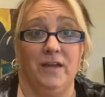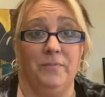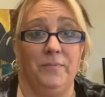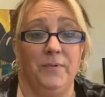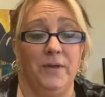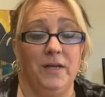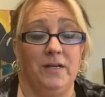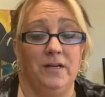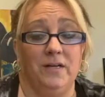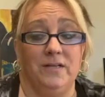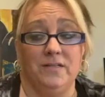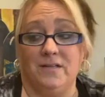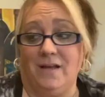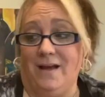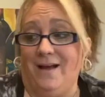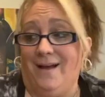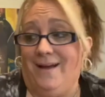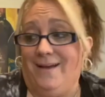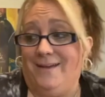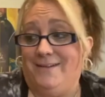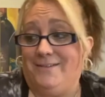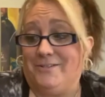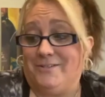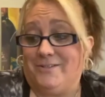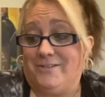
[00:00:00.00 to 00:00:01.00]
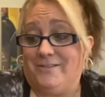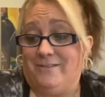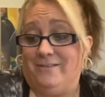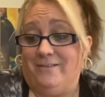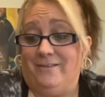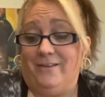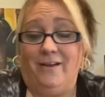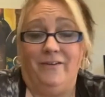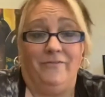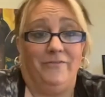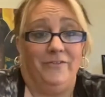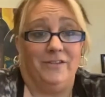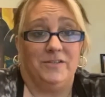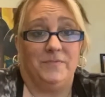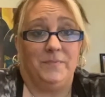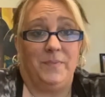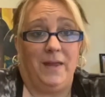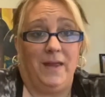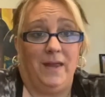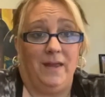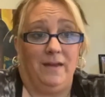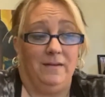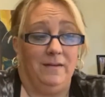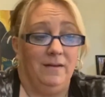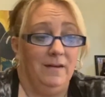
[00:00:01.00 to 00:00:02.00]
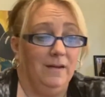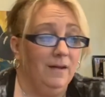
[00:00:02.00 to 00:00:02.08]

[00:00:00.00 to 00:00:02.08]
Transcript: because I just love this pan.